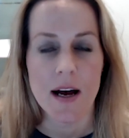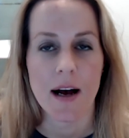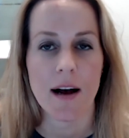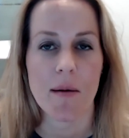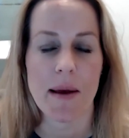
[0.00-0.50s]

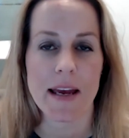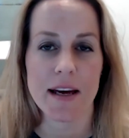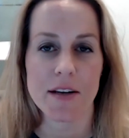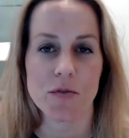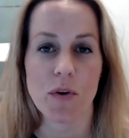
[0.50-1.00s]

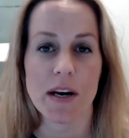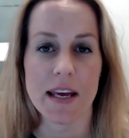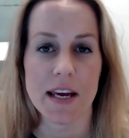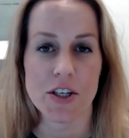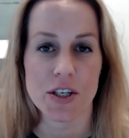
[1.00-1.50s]
and
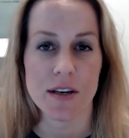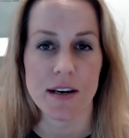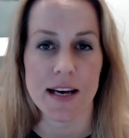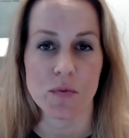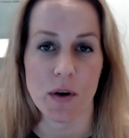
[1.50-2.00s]
radiation
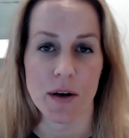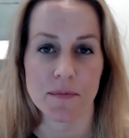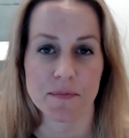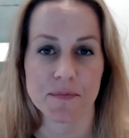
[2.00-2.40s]
as well.